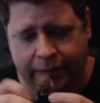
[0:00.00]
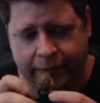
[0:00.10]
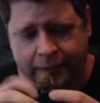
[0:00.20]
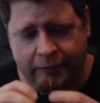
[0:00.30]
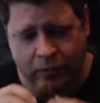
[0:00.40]

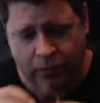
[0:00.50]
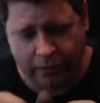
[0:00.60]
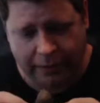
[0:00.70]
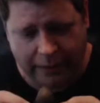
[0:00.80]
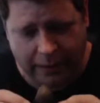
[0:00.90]
from Laurie
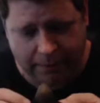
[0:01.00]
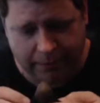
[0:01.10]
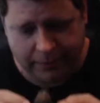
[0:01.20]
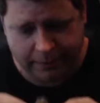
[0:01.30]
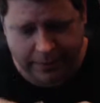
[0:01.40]
in a couple of
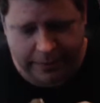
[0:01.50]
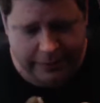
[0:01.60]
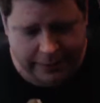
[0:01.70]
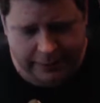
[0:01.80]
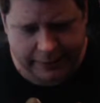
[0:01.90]
spots,
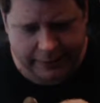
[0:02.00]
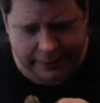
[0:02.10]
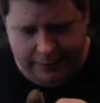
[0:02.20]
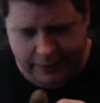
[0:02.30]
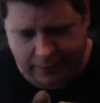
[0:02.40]
and he's got a
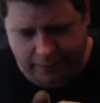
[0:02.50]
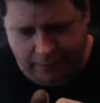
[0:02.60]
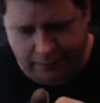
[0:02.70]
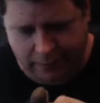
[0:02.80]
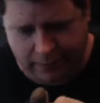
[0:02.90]

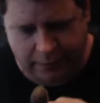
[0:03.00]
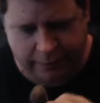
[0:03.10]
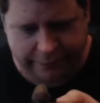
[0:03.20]
couple of,